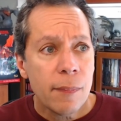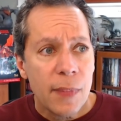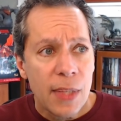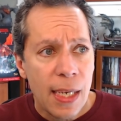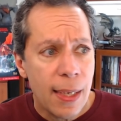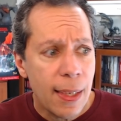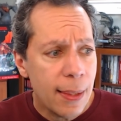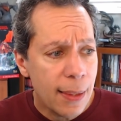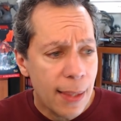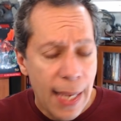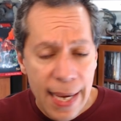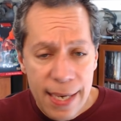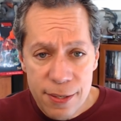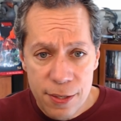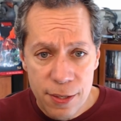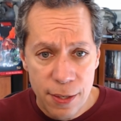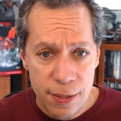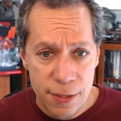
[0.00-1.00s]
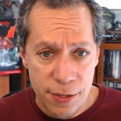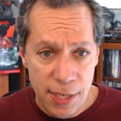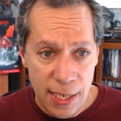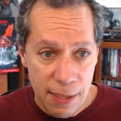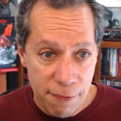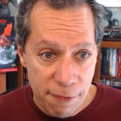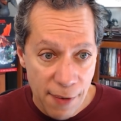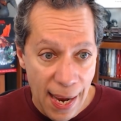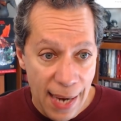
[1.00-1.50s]
Last Thursday,
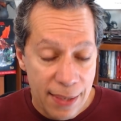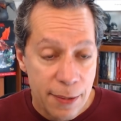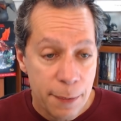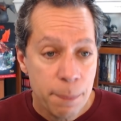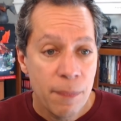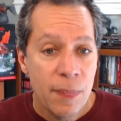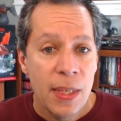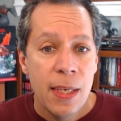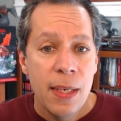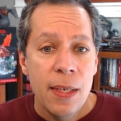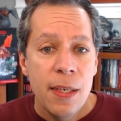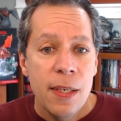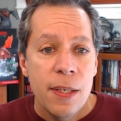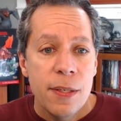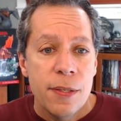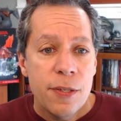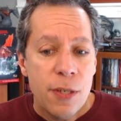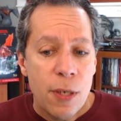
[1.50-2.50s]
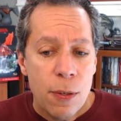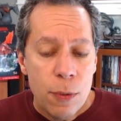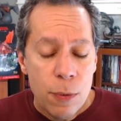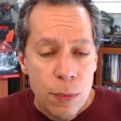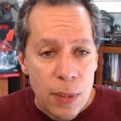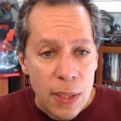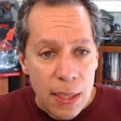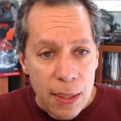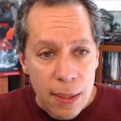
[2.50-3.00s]
in fact.
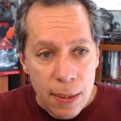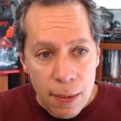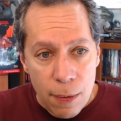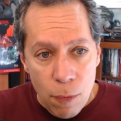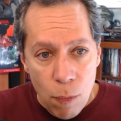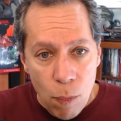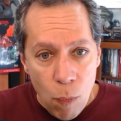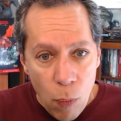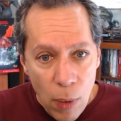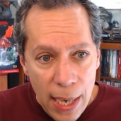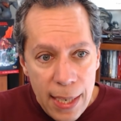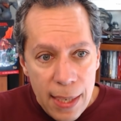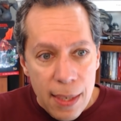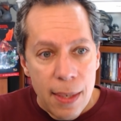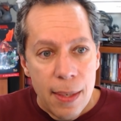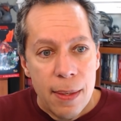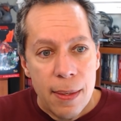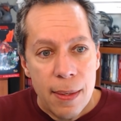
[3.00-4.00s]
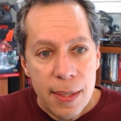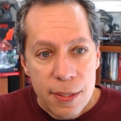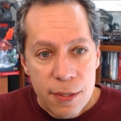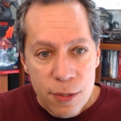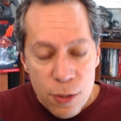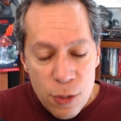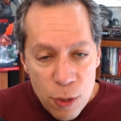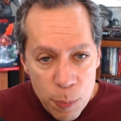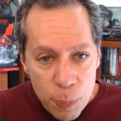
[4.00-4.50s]
So when
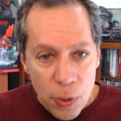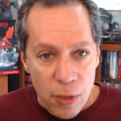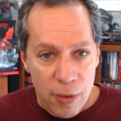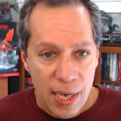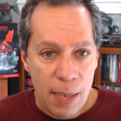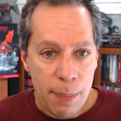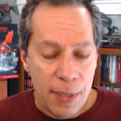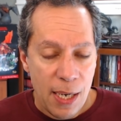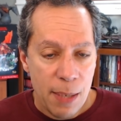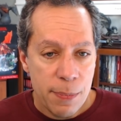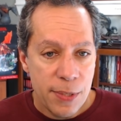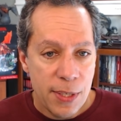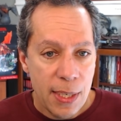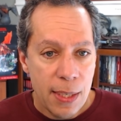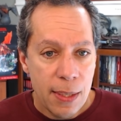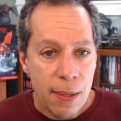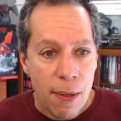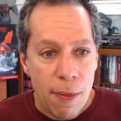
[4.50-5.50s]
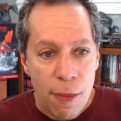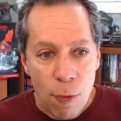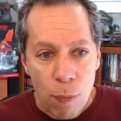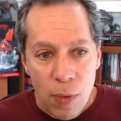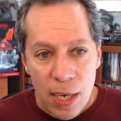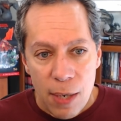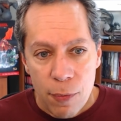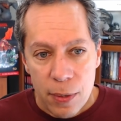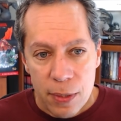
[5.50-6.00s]
this new program comes in, the
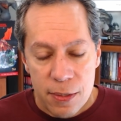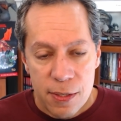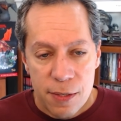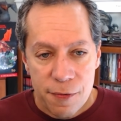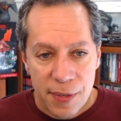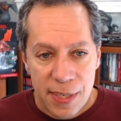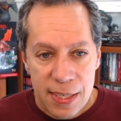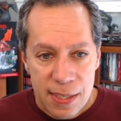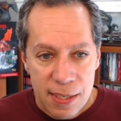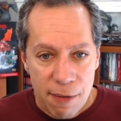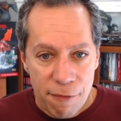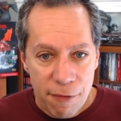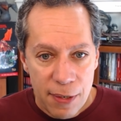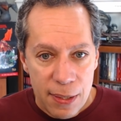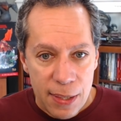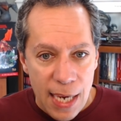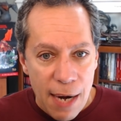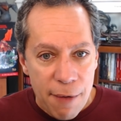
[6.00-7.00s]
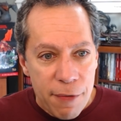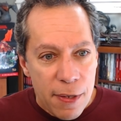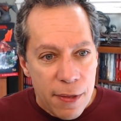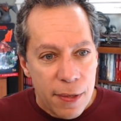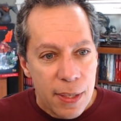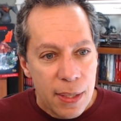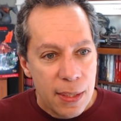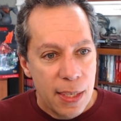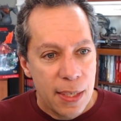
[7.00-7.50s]
way it works is very different.
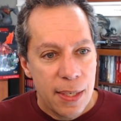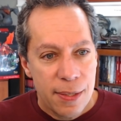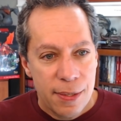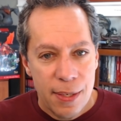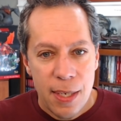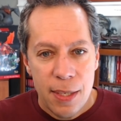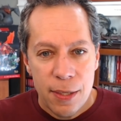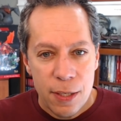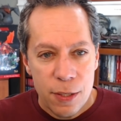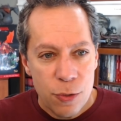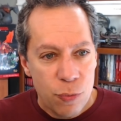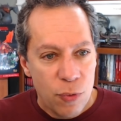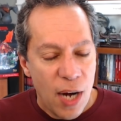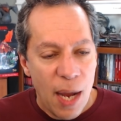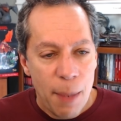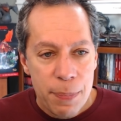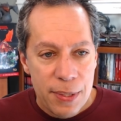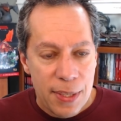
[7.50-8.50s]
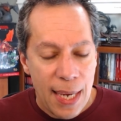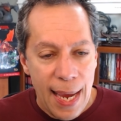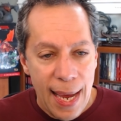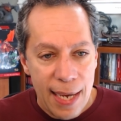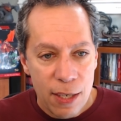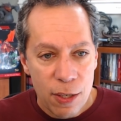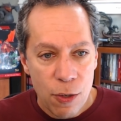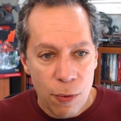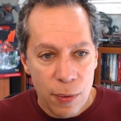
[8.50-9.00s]
Everything that is in the drops
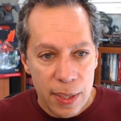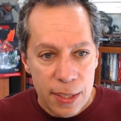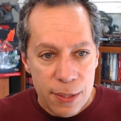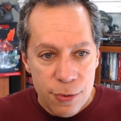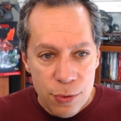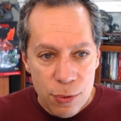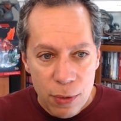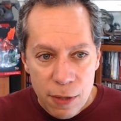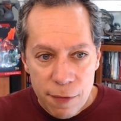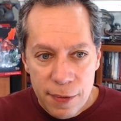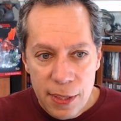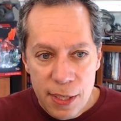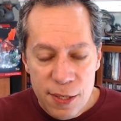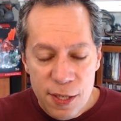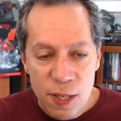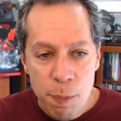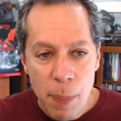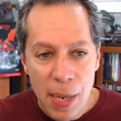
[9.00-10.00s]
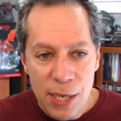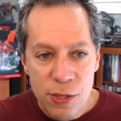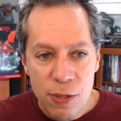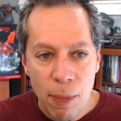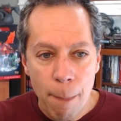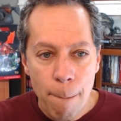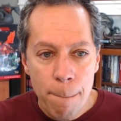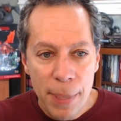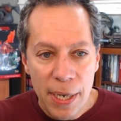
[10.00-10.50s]
category is sort of in a
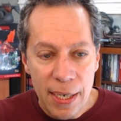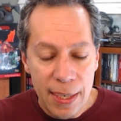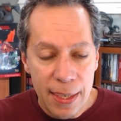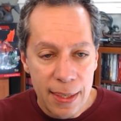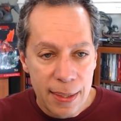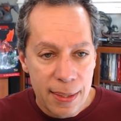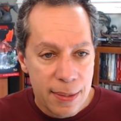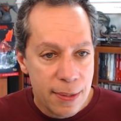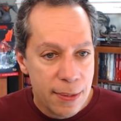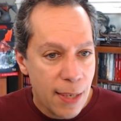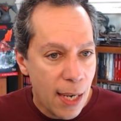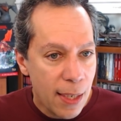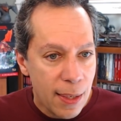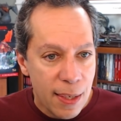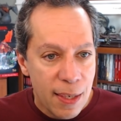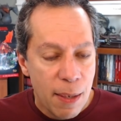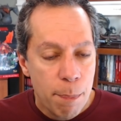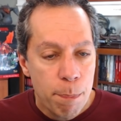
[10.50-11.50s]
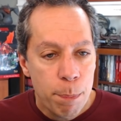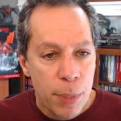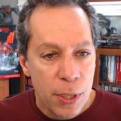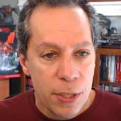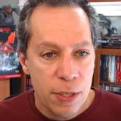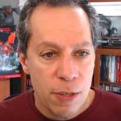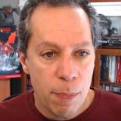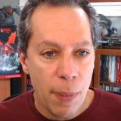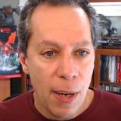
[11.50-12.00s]
special bucket. It's not like a
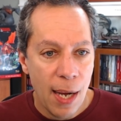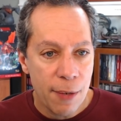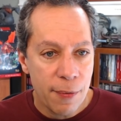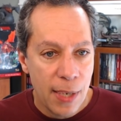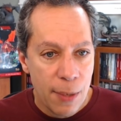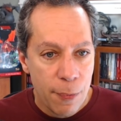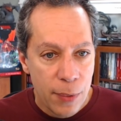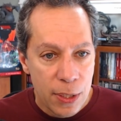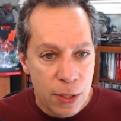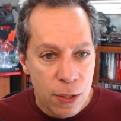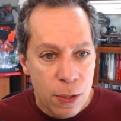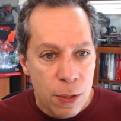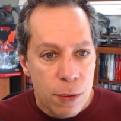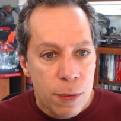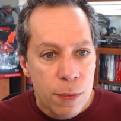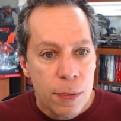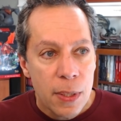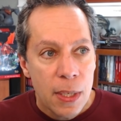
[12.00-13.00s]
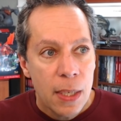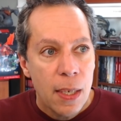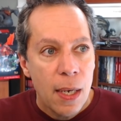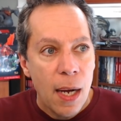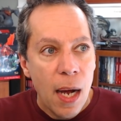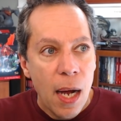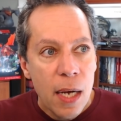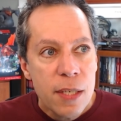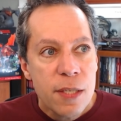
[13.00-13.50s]
book you bought, right? When you
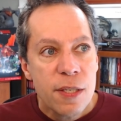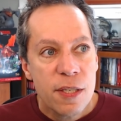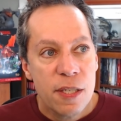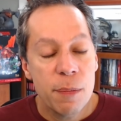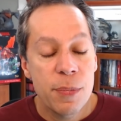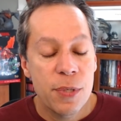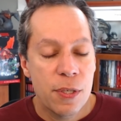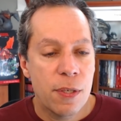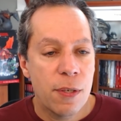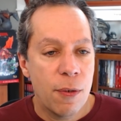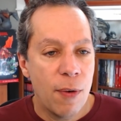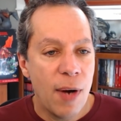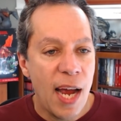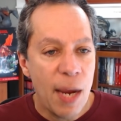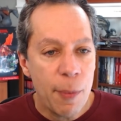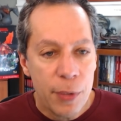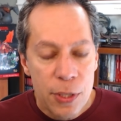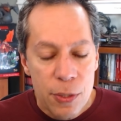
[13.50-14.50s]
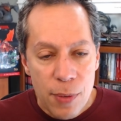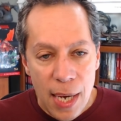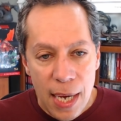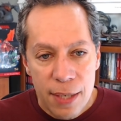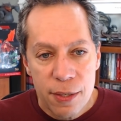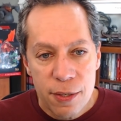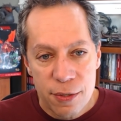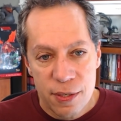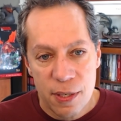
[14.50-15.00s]
unsubscribe, when you
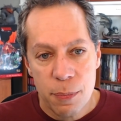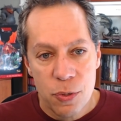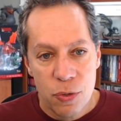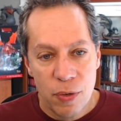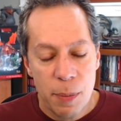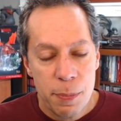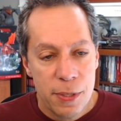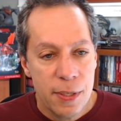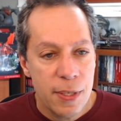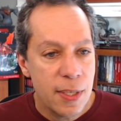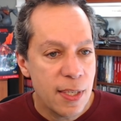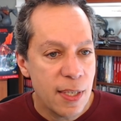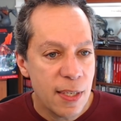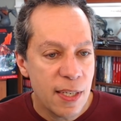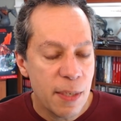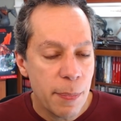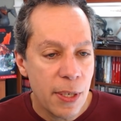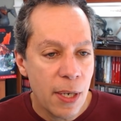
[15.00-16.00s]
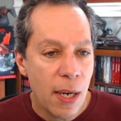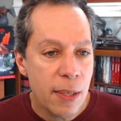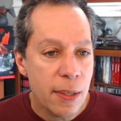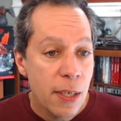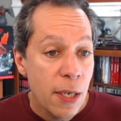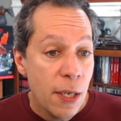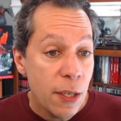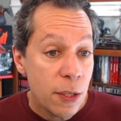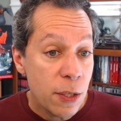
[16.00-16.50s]
end your subscription to D&D Beyond,
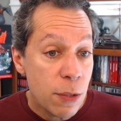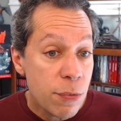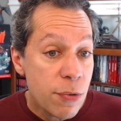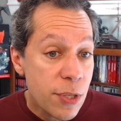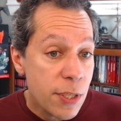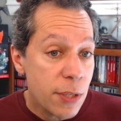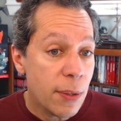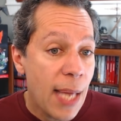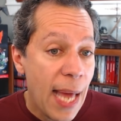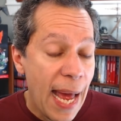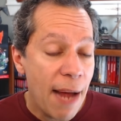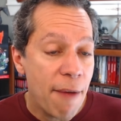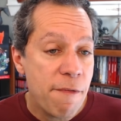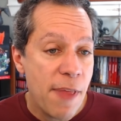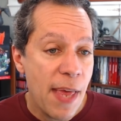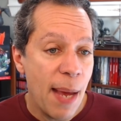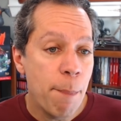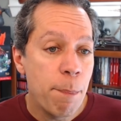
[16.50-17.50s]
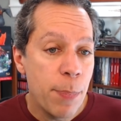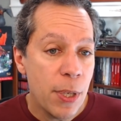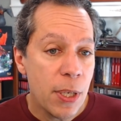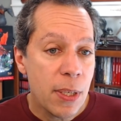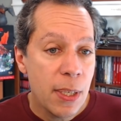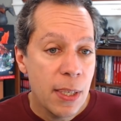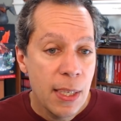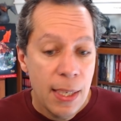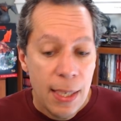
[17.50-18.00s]
you still have that
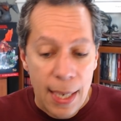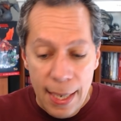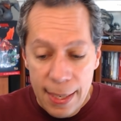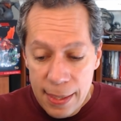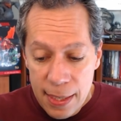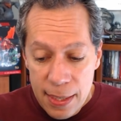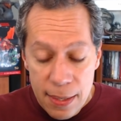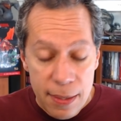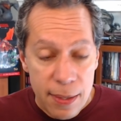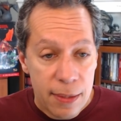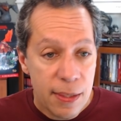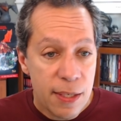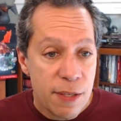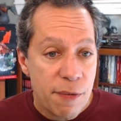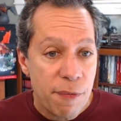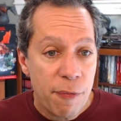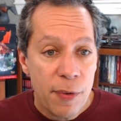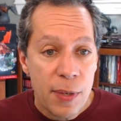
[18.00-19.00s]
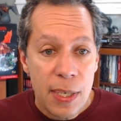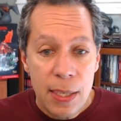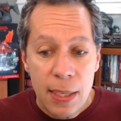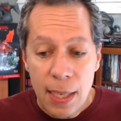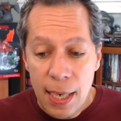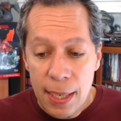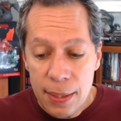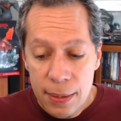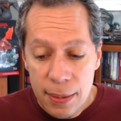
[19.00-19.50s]
book and anything that's
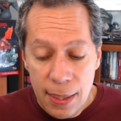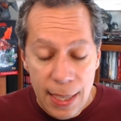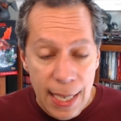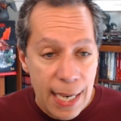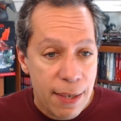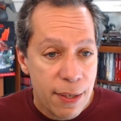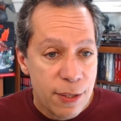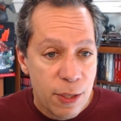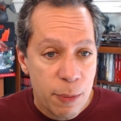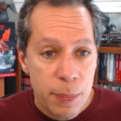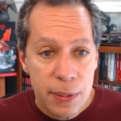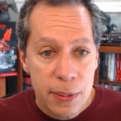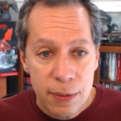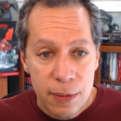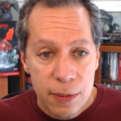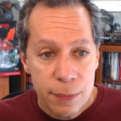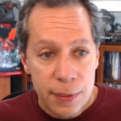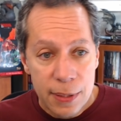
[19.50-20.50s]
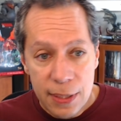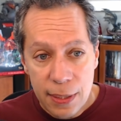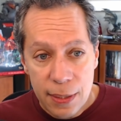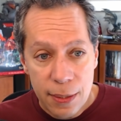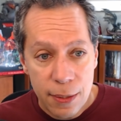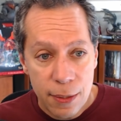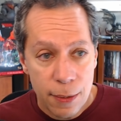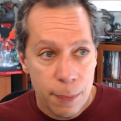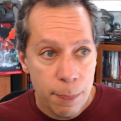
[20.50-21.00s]
free, and the character builder with the
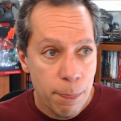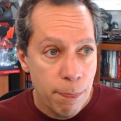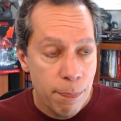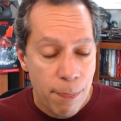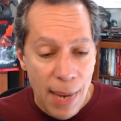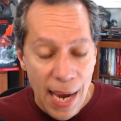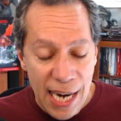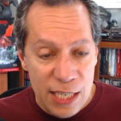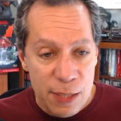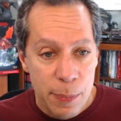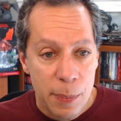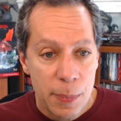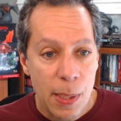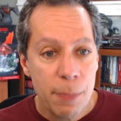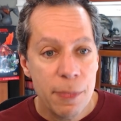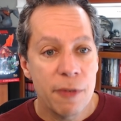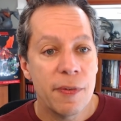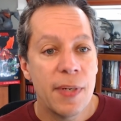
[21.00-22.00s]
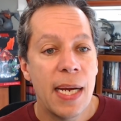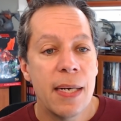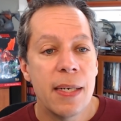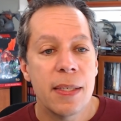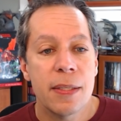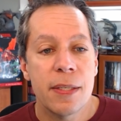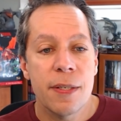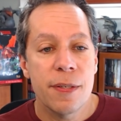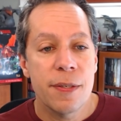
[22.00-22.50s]
maximum number of
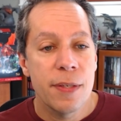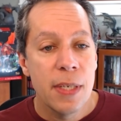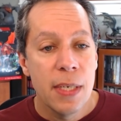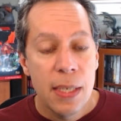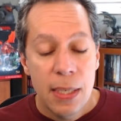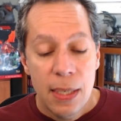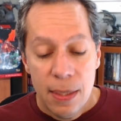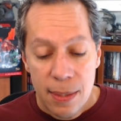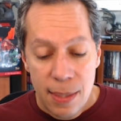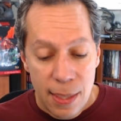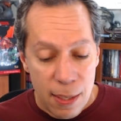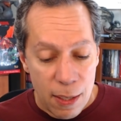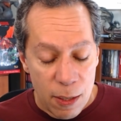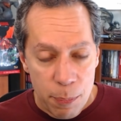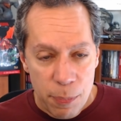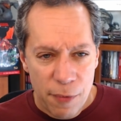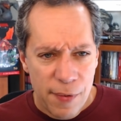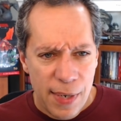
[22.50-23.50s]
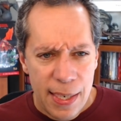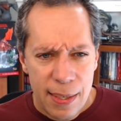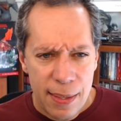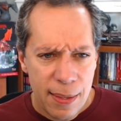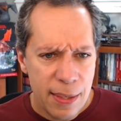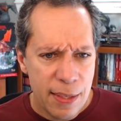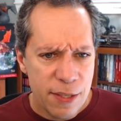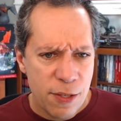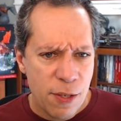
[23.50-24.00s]
characters that are provided. I
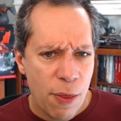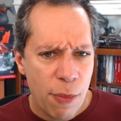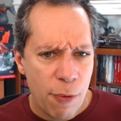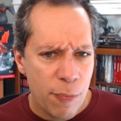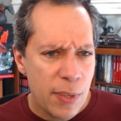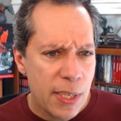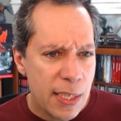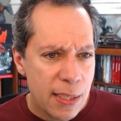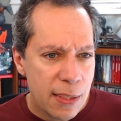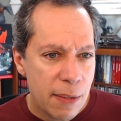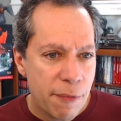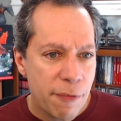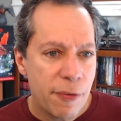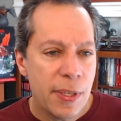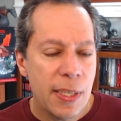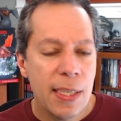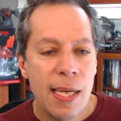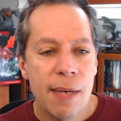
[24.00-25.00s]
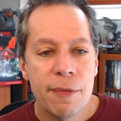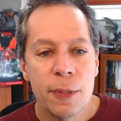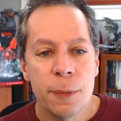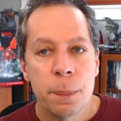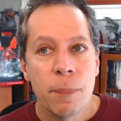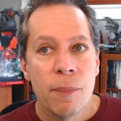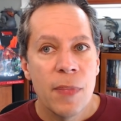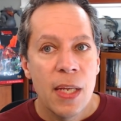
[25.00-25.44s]
think it's 3 at the free level.